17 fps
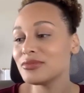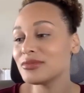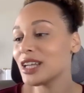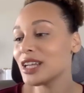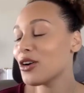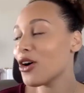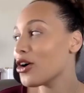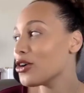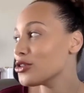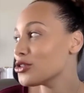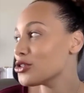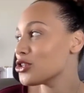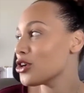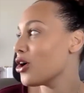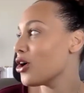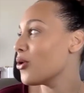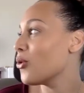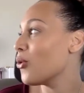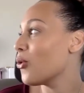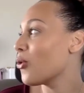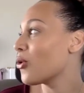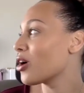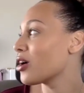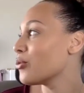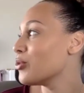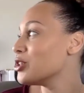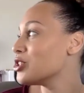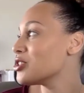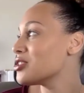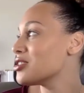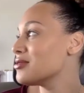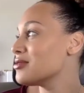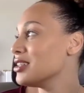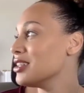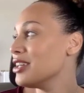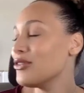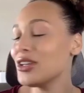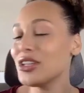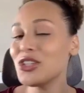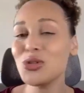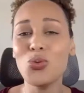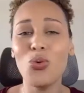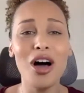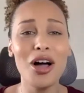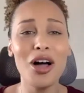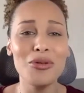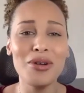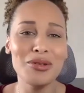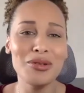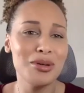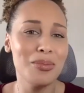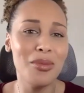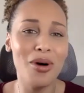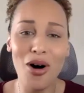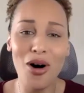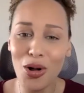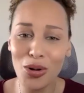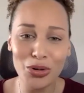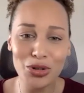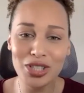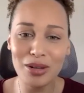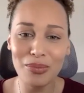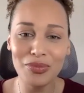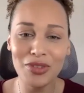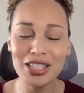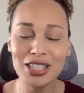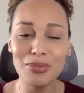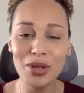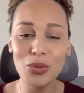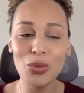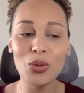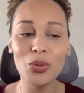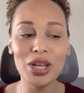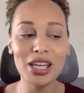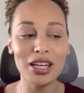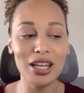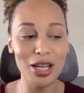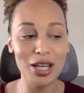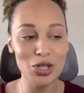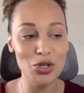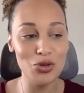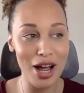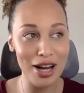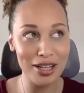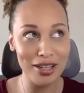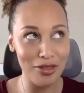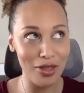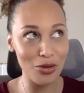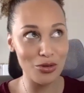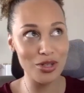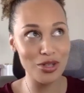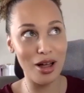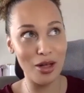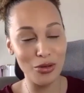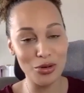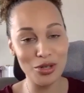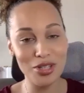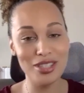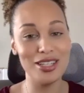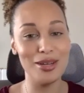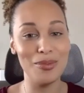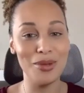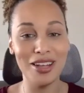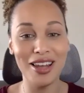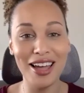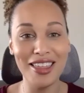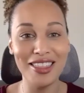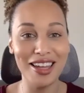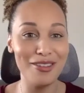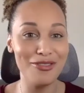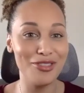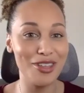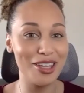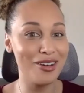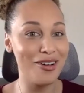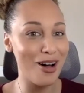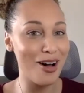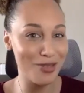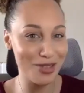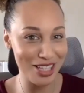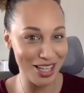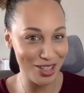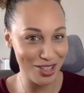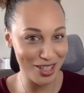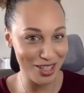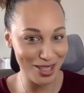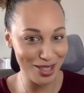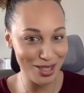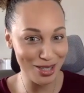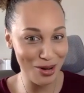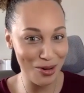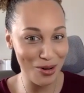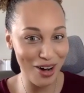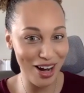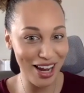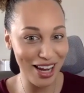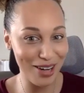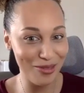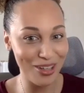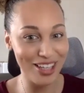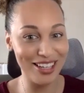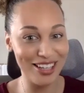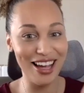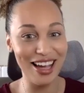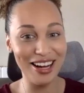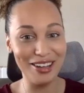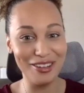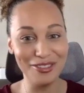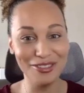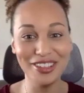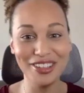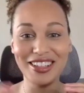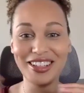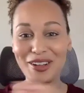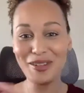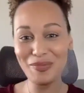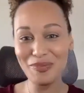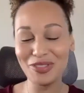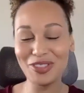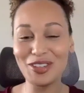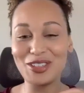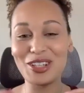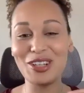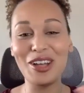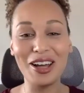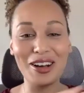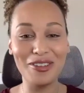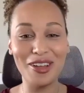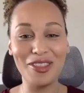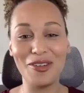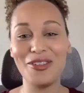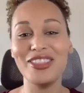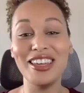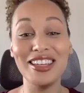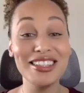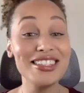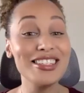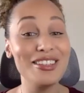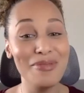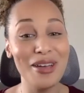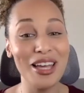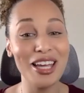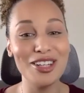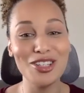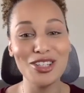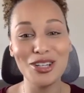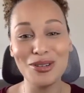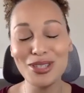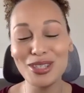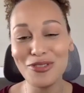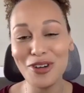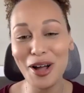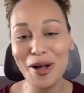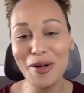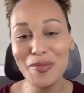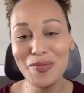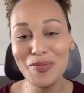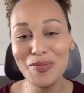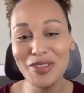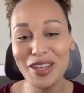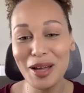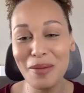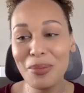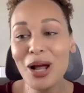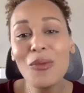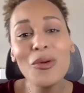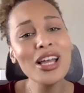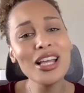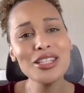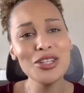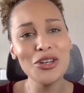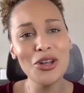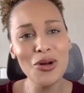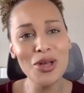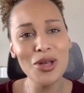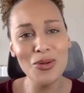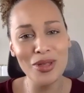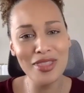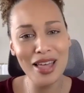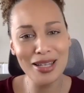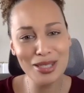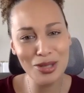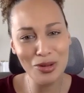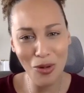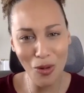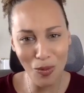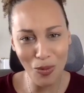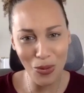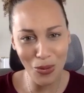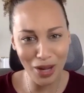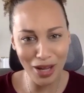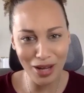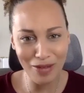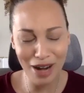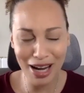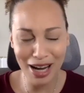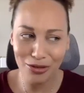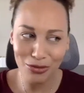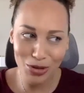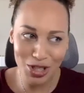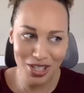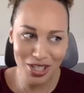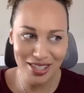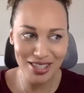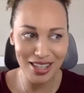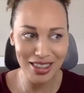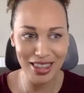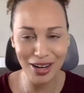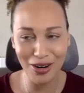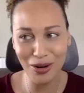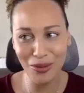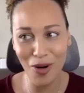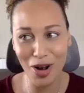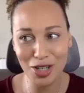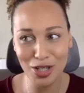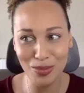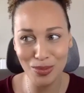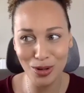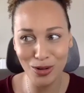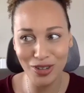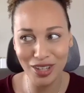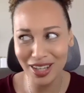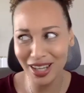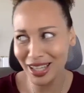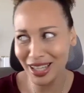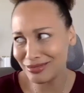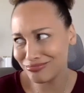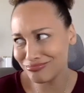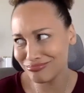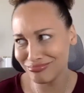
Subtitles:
an art show, or we just even just walk around a mall or something where we can interact. And then there's other stimuli that if the conversation isn't so great, we can kind of, there's a lot of other things to pick and choose from. But I want to get to know you. And that's the whole point, right? If we just sit there and watch a movie, like,